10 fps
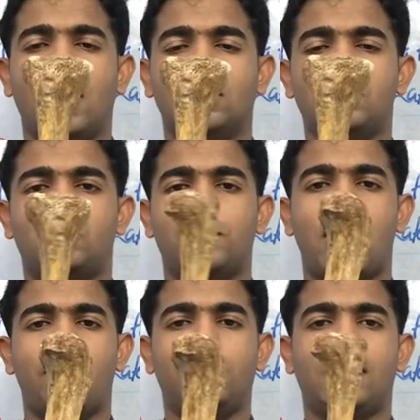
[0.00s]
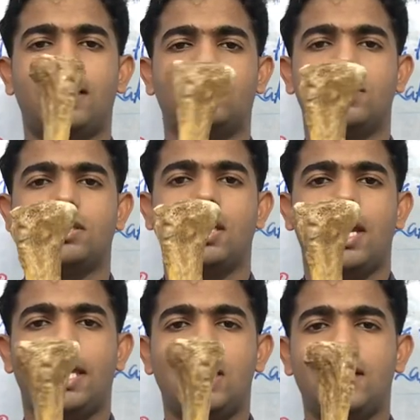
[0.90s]
this should have been like this:
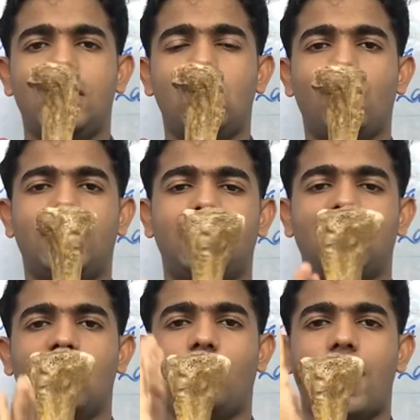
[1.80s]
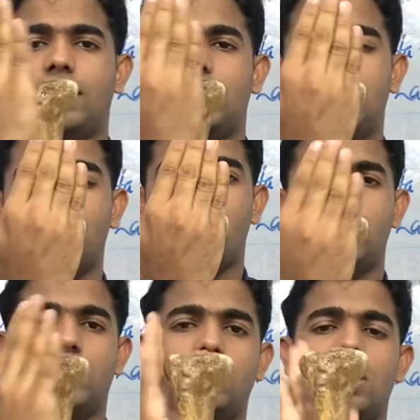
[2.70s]
an equal degree of anterior
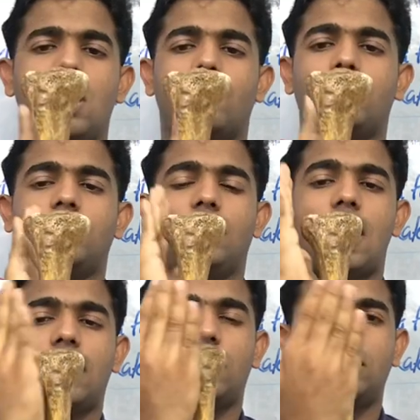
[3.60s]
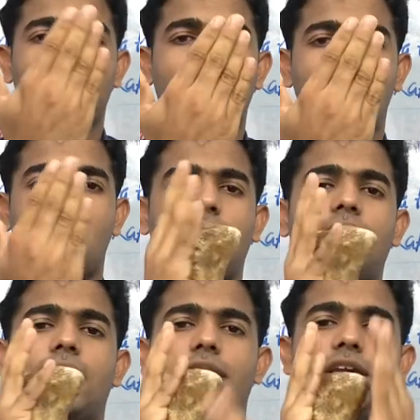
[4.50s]
motion from the lateral tibial
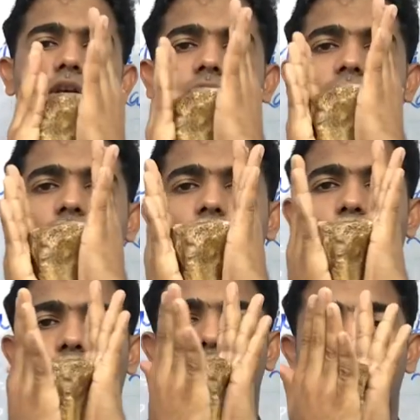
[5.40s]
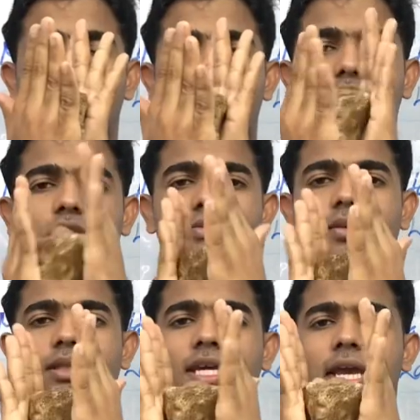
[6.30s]
condyle, an equal degree of posterior motion
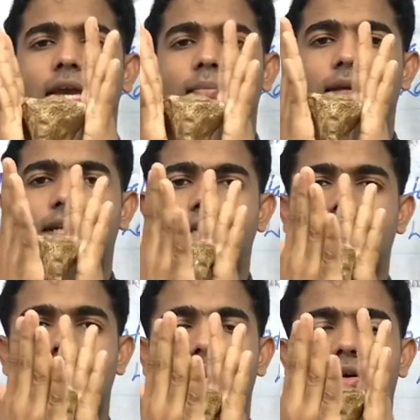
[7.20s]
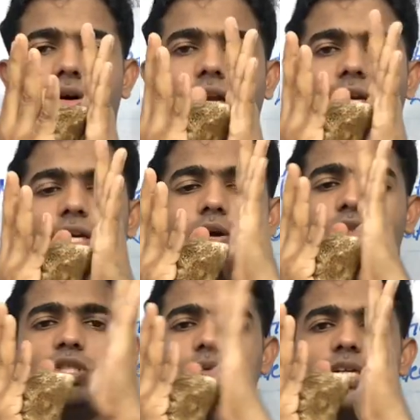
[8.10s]
from the medial tibial condyle. Now
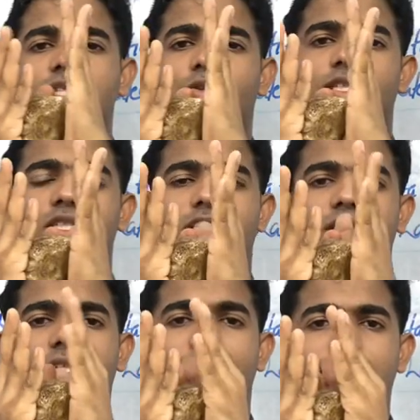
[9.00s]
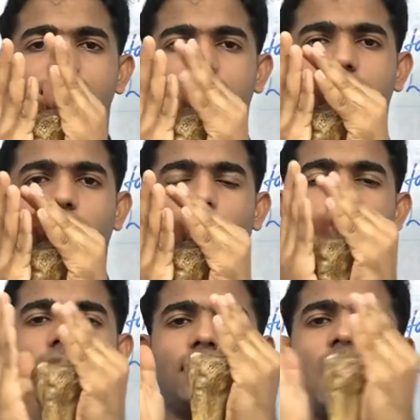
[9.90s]
this one is restricted, the axis is through
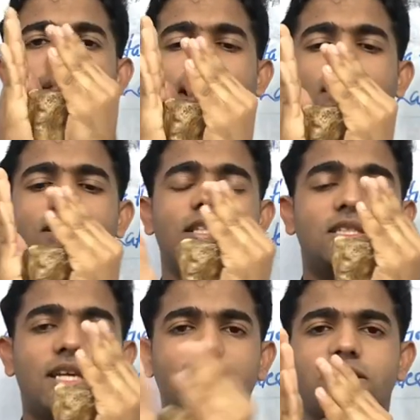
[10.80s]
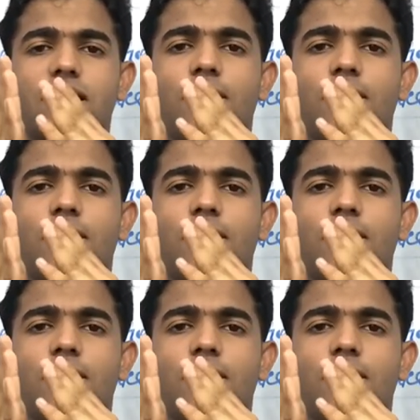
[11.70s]
that, and this has